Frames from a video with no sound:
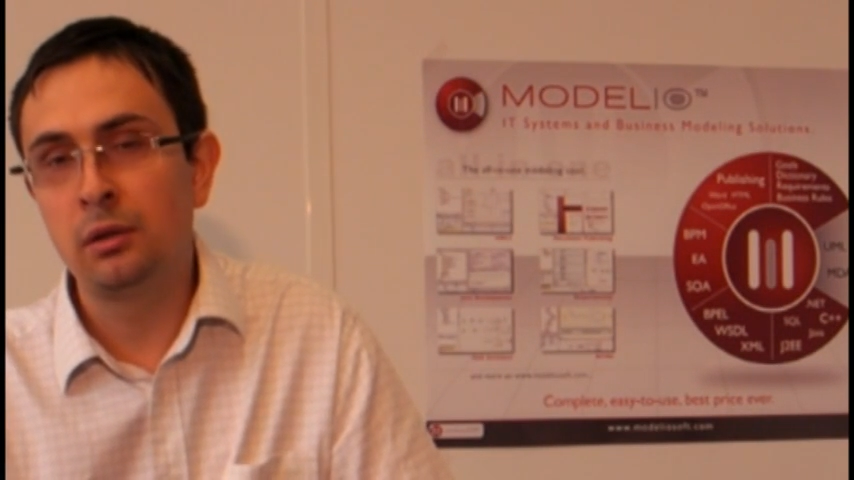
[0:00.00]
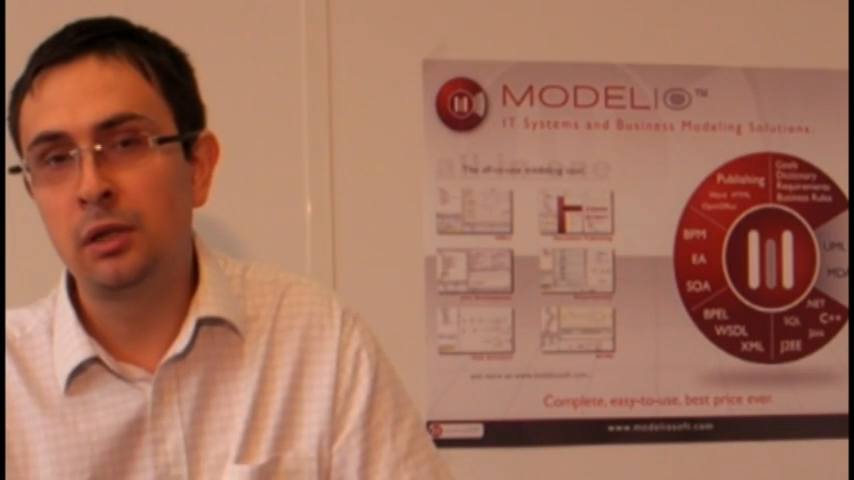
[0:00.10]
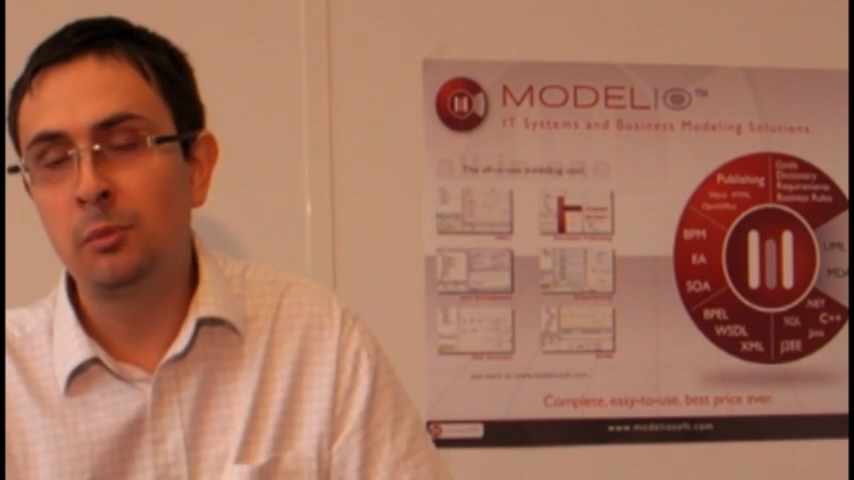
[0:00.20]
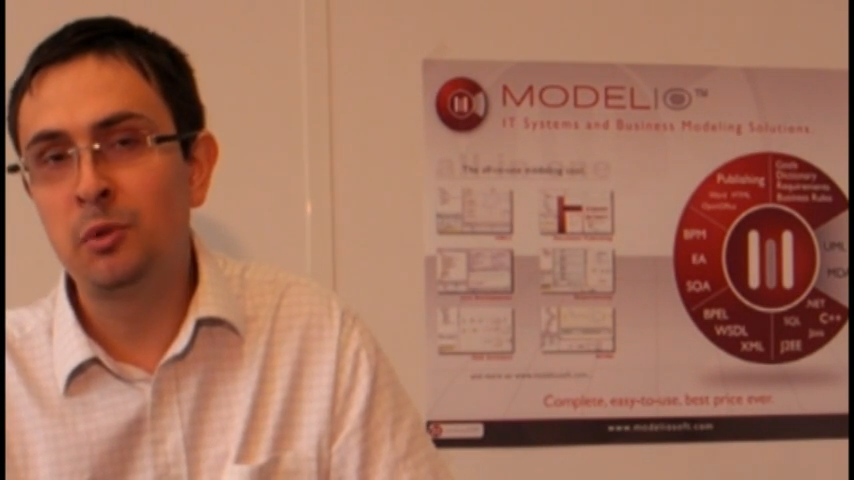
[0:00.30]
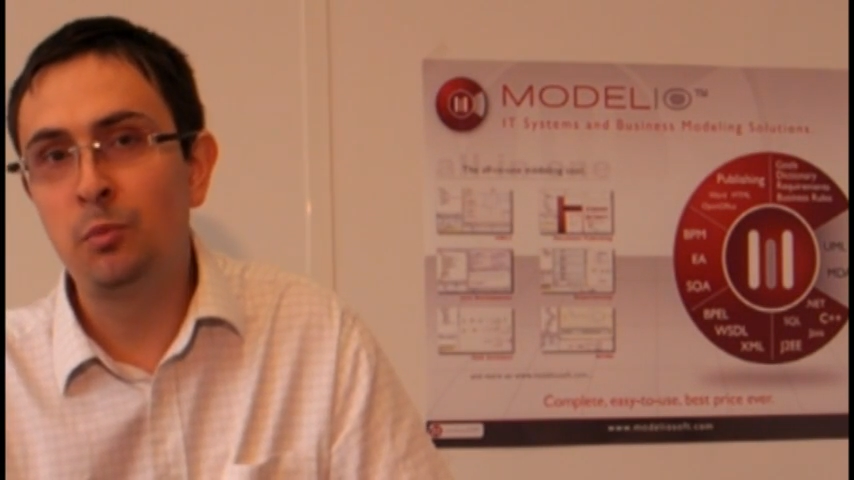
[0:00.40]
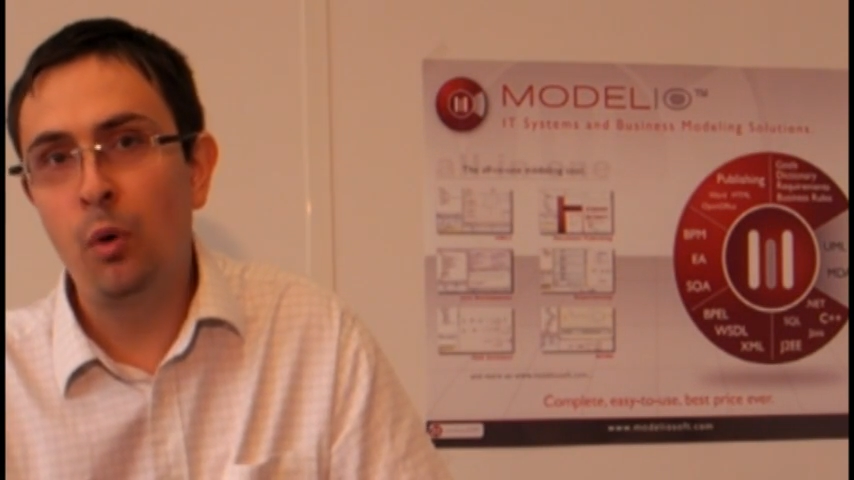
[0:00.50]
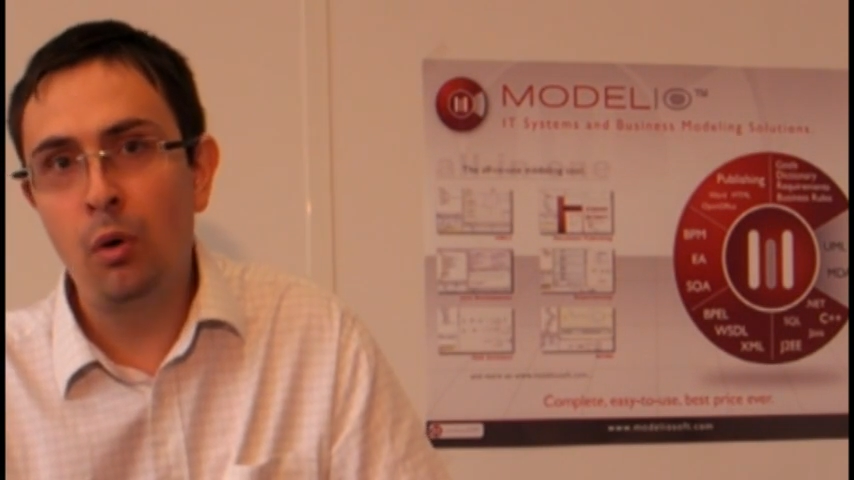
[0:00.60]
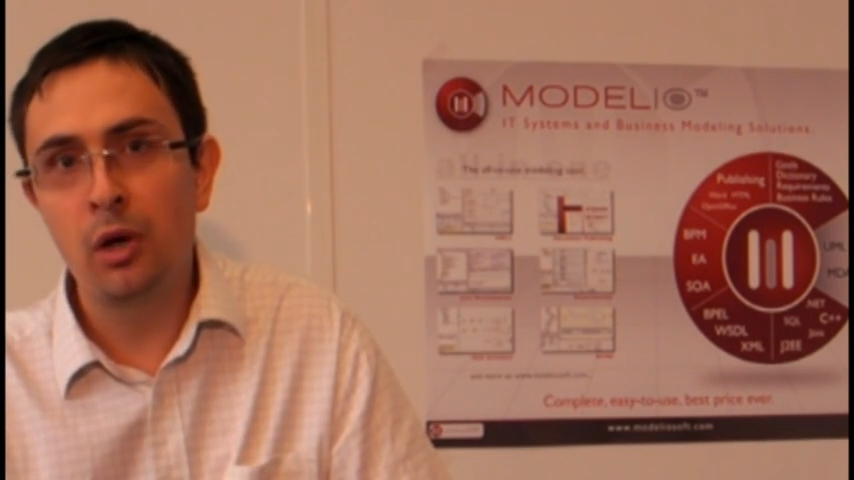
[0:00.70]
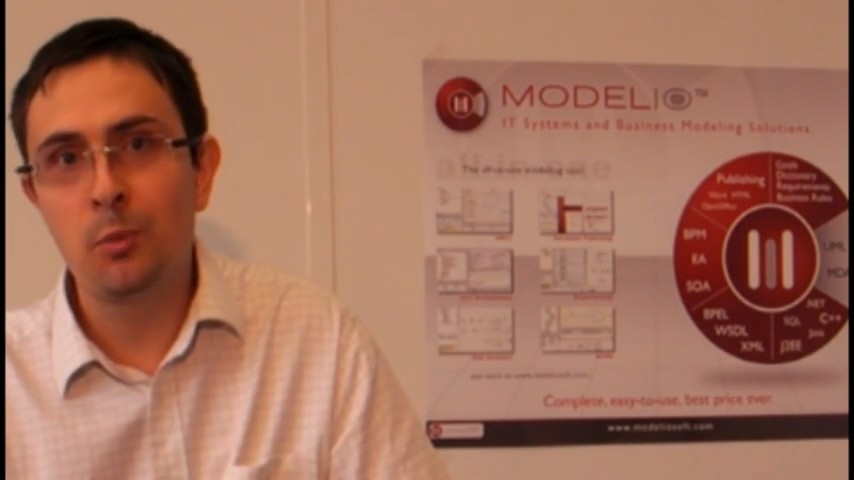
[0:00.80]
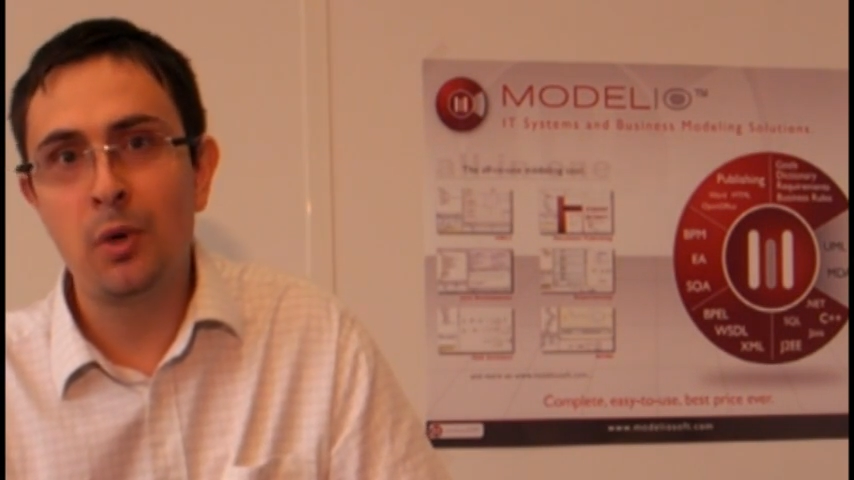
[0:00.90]
a little bit
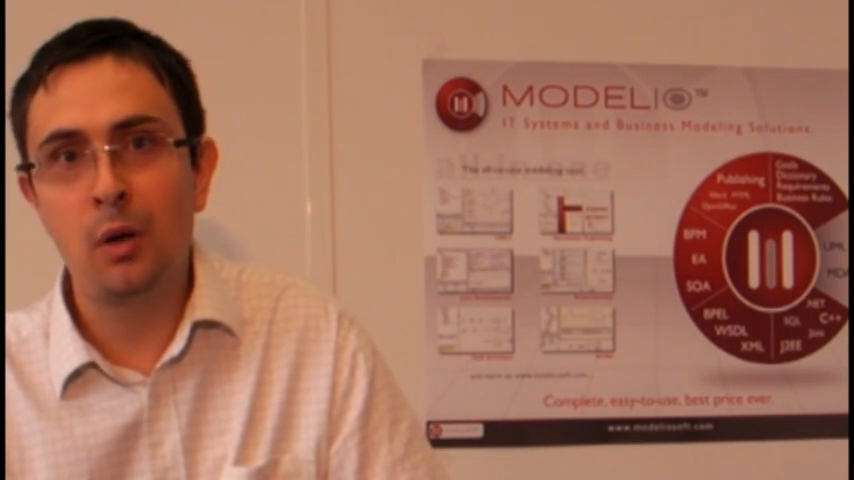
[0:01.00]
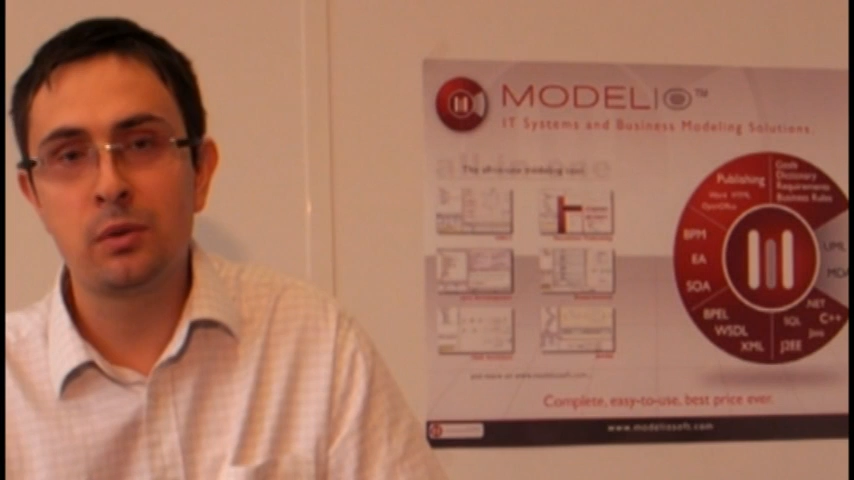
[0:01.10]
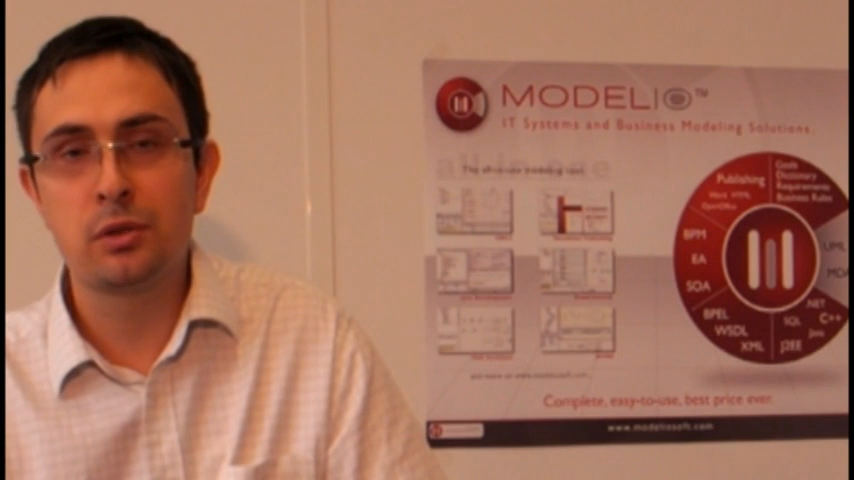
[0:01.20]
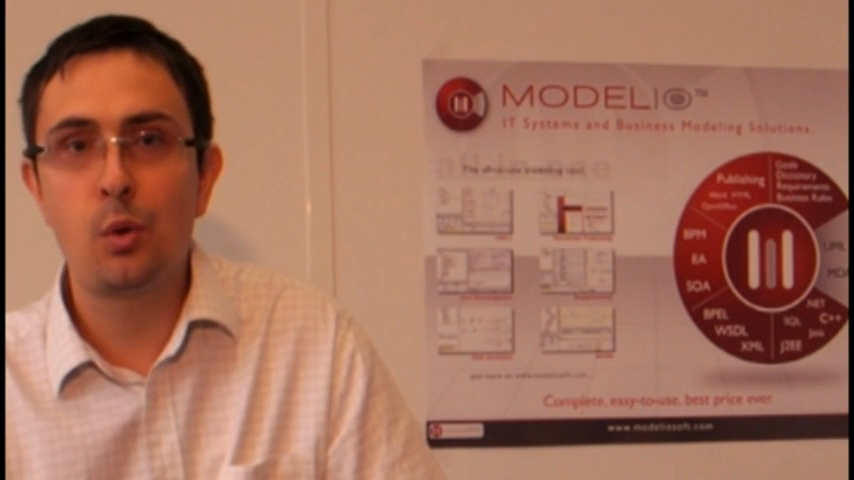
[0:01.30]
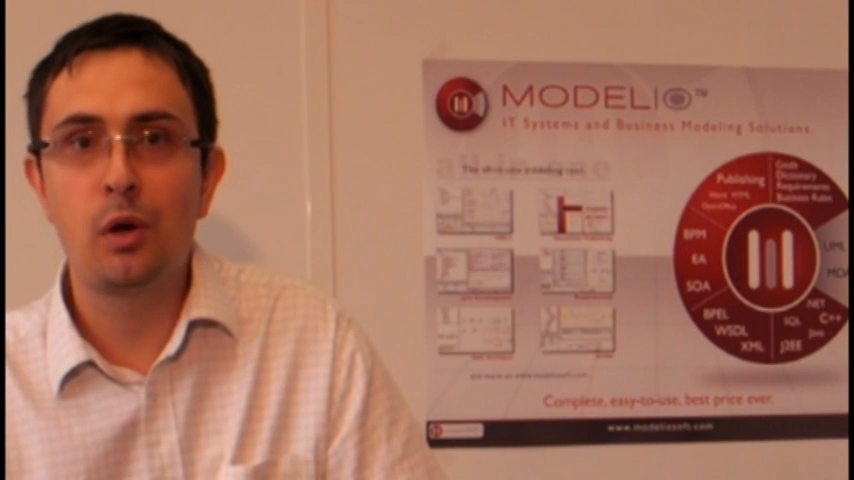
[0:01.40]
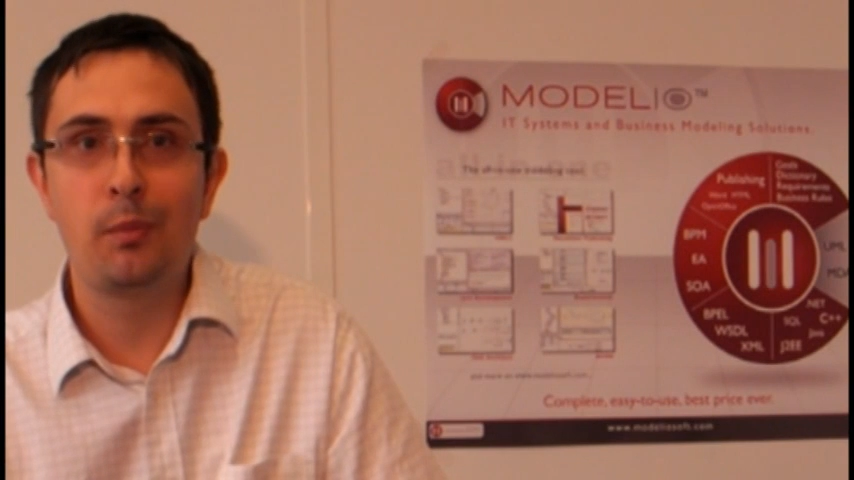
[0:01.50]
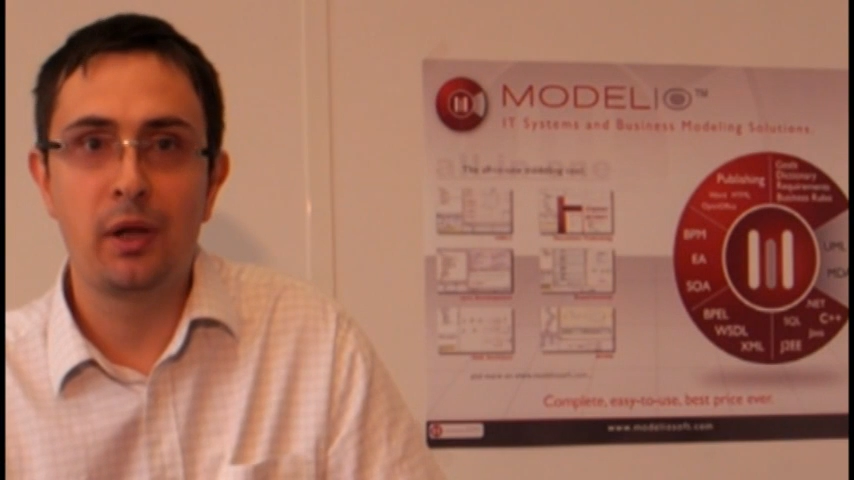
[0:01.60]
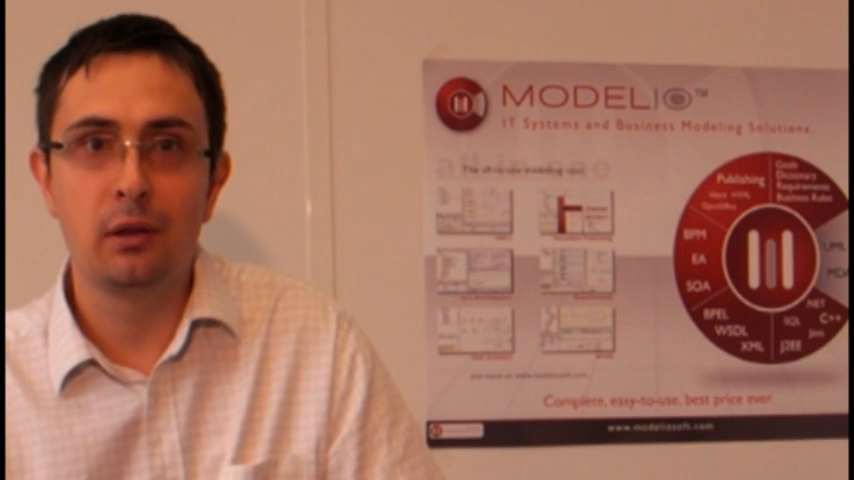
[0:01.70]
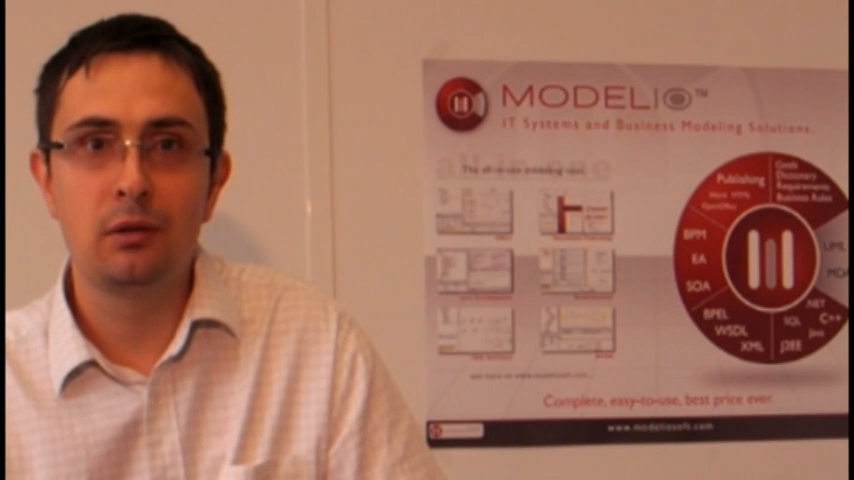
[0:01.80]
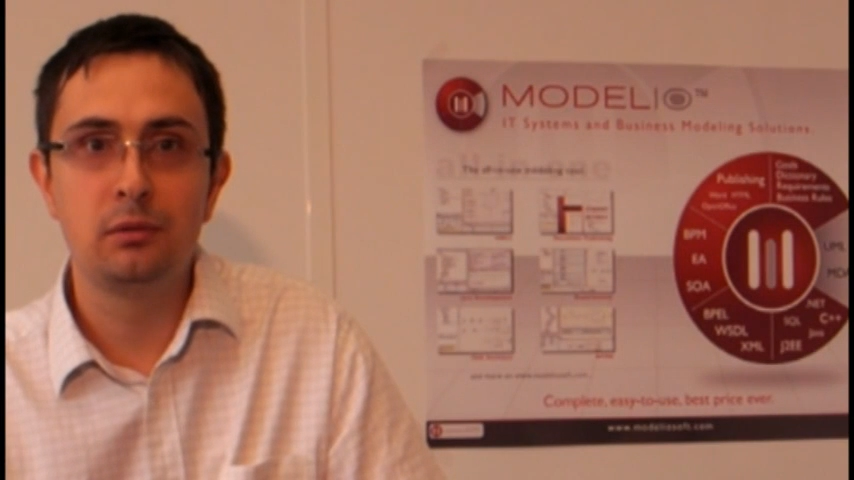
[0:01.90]
more about SoaML.